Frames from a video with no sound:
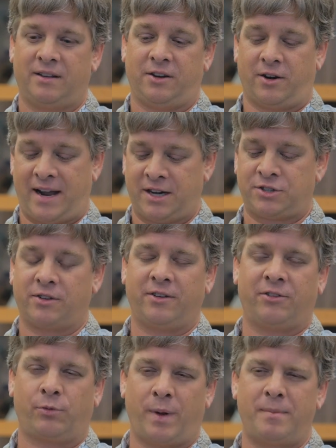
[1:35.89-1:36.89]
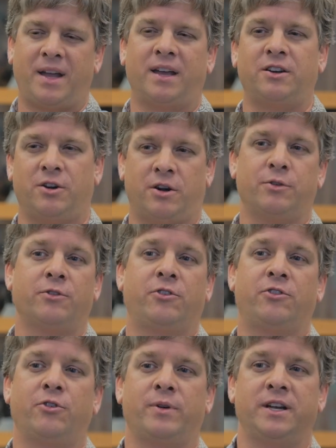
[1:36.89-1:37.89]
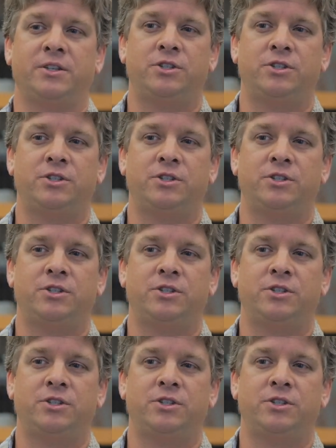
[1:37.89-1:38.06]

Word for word: you're actually swimming in your own sewage.